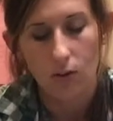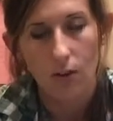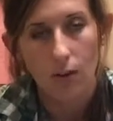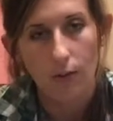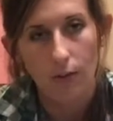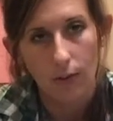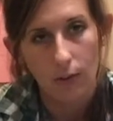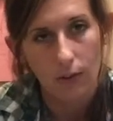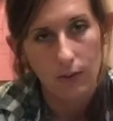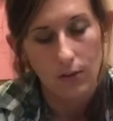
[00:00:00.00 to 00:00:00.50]

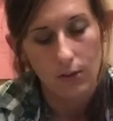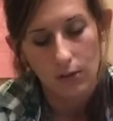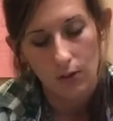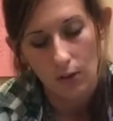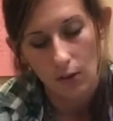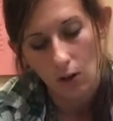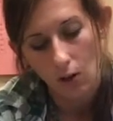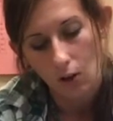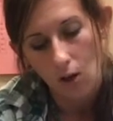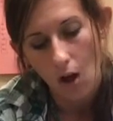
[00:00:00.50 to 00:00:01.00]
if this is
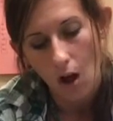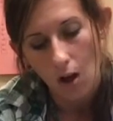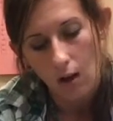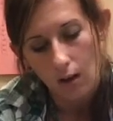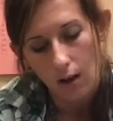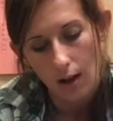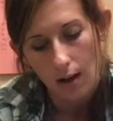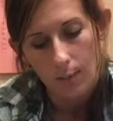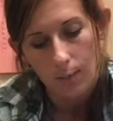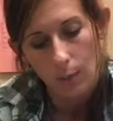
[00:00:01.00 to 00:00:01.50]
a
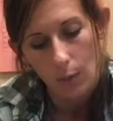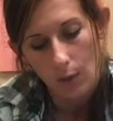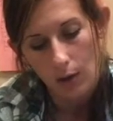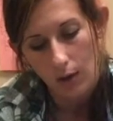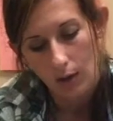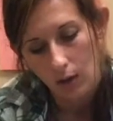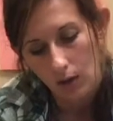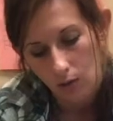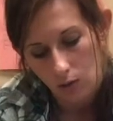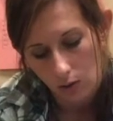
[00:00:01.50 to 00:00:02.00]
clock, I'm
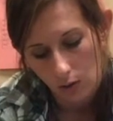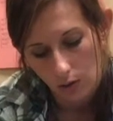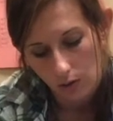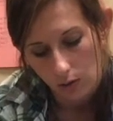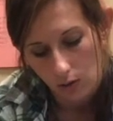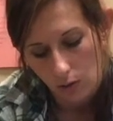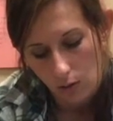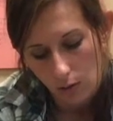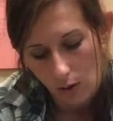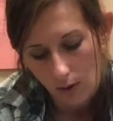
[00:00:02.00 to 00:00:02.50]
pointing
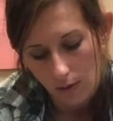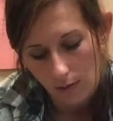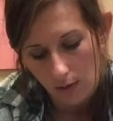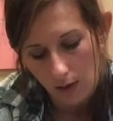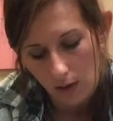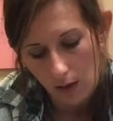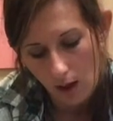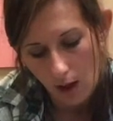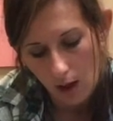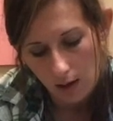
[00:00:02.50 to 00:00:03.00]
towards 12
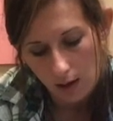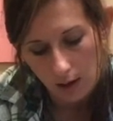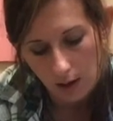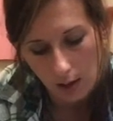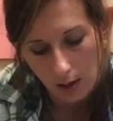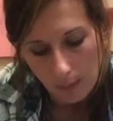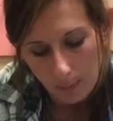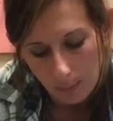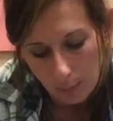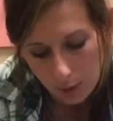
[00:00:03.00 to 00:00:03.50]
o'clock
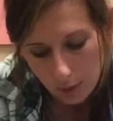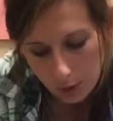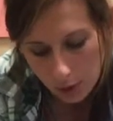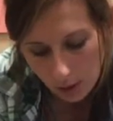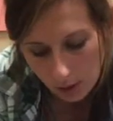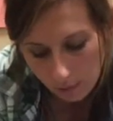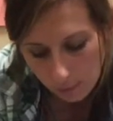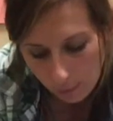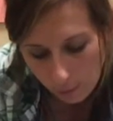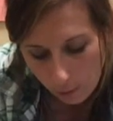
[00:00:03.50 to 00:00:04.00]
and I'm
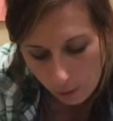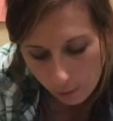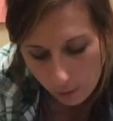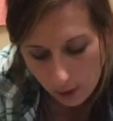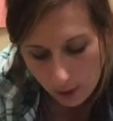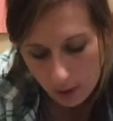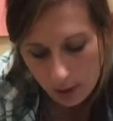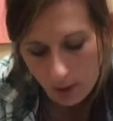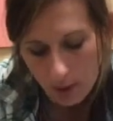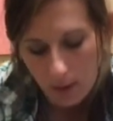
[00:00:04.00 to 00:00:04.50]
pushing
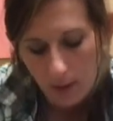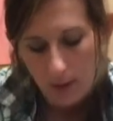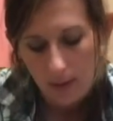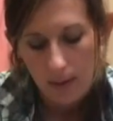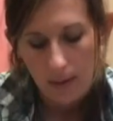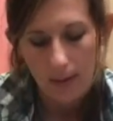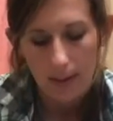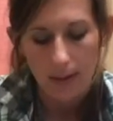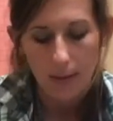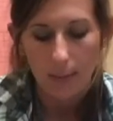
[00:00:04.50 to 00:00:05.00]
forward.
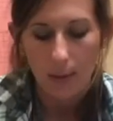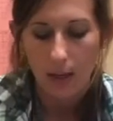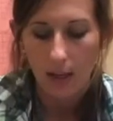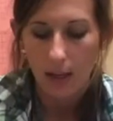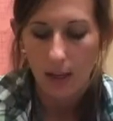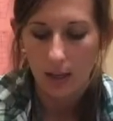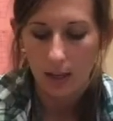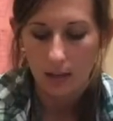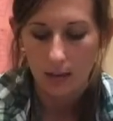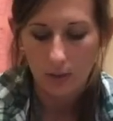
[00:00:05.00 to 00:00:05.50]
My
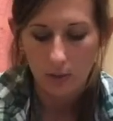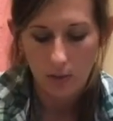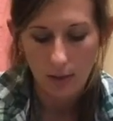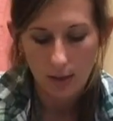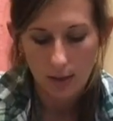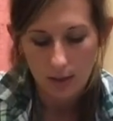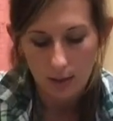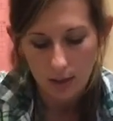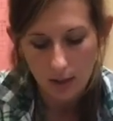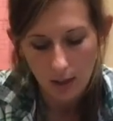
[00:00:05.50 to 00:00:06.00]
hand's
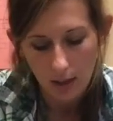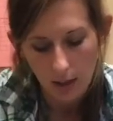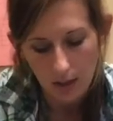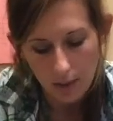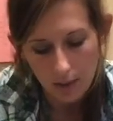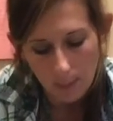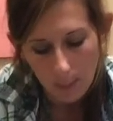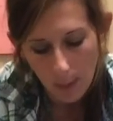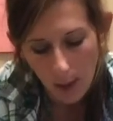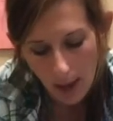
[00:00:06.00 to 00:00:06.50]
resting
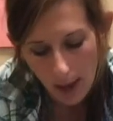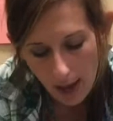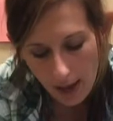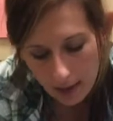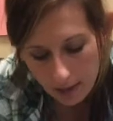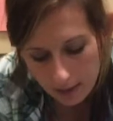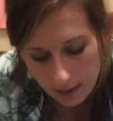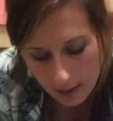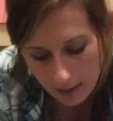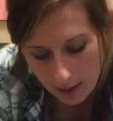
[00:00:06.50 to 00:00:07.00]
on the
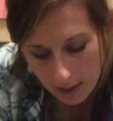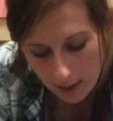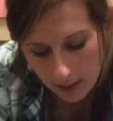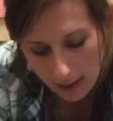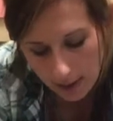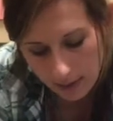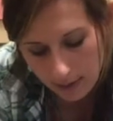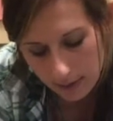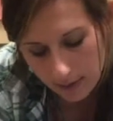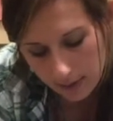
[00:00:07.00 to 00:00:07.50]
bat
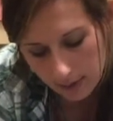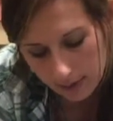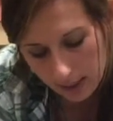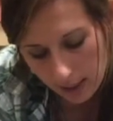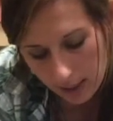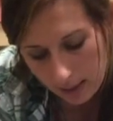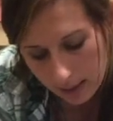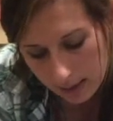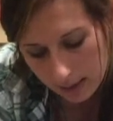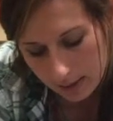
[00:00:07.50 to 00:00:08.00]
and this
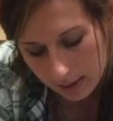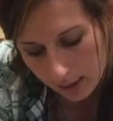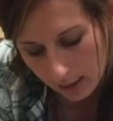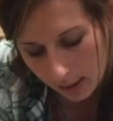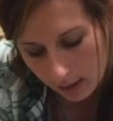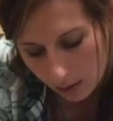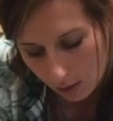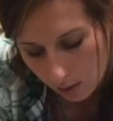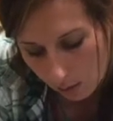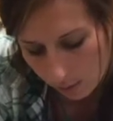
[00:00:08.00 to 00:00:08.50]
hand is
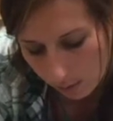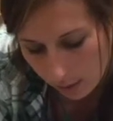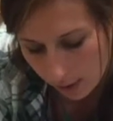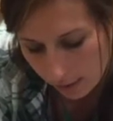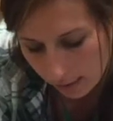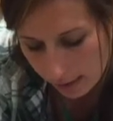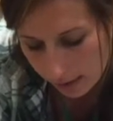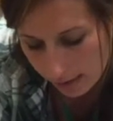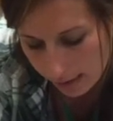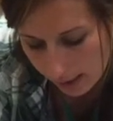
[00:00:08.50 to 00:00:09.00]
kind of over
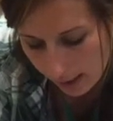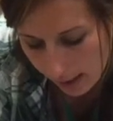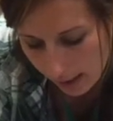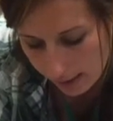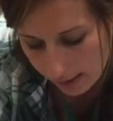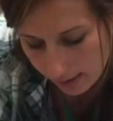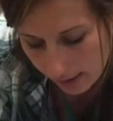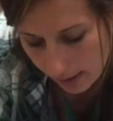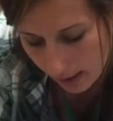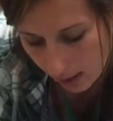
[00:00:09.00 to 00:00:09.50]
on the
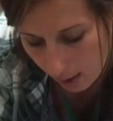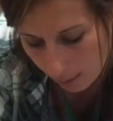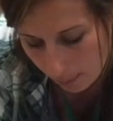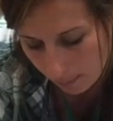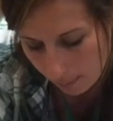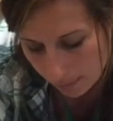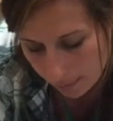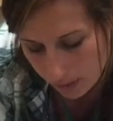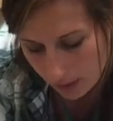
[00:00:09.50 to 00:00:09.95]
side to help.